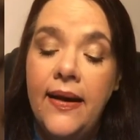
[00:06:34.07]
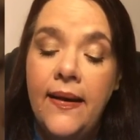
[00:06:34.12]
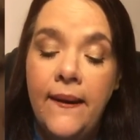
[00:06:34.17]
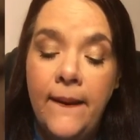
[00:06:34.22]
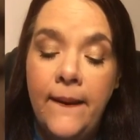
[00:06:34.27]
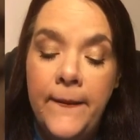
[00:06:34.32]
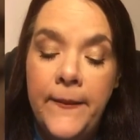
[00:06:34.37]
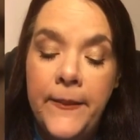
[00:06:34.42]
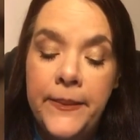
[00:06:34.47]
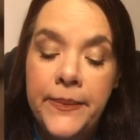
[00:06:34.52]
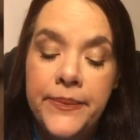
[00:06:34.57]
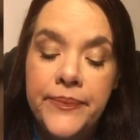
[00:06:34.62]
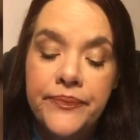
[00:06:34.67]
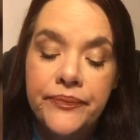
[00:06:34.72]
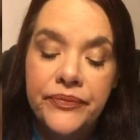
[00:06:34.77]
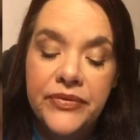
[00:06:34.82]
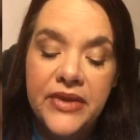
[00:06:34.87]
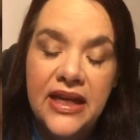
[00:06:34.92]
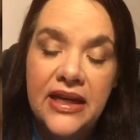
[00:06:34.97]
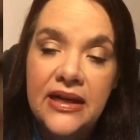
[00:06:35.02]
Um,
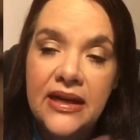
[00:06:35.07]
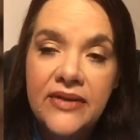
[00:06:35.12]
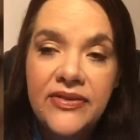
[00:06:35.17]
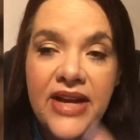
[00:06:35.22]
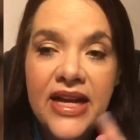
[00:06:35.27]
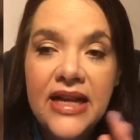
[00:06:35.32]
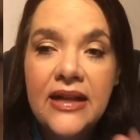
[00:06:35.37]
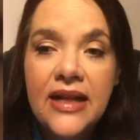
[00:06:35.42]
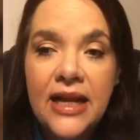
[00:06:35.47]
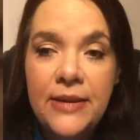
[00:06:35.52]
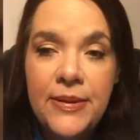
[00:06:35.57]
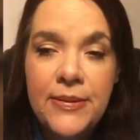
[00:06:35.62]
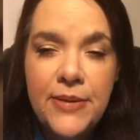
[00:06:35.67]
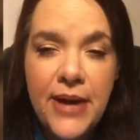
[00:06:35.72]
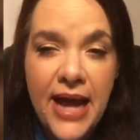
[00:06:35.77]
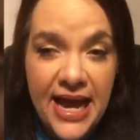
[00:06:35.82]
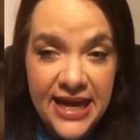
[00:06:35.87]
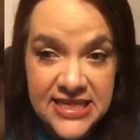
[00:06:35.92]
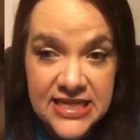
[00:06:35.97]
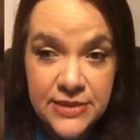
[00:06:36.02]
and I've had a lot of
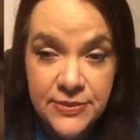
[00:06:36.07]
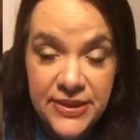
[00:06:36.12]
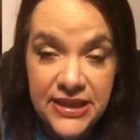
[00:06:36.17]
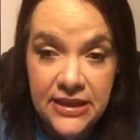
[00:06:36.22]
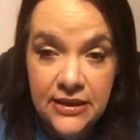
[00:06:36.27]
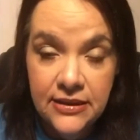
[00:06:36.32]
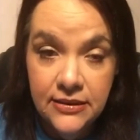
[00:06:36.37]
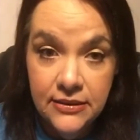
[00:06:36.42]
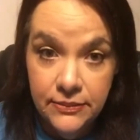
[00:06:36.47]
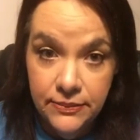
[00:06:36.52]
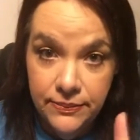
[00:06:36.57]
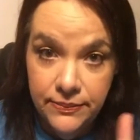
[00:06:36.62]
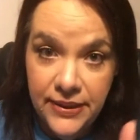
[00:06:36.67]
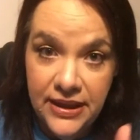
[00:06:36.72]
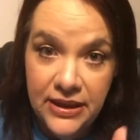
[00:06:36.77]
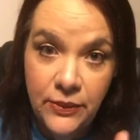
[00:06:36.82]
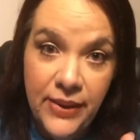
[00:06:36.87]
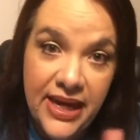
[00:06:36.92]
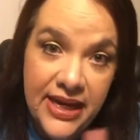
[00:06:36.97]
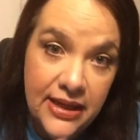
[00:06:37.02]
people ask me,
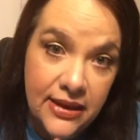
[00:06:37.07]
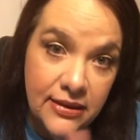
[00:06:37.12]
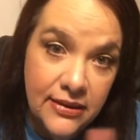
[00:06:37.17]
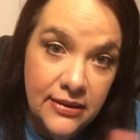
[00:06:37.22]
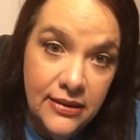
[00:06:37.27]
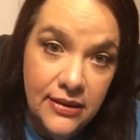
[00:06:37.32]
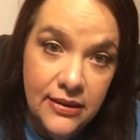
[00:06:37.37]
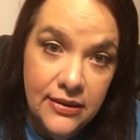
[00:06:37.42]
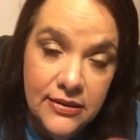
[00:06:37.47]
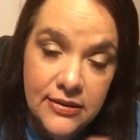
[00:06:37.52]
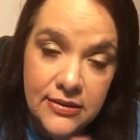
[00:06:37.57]
by the way,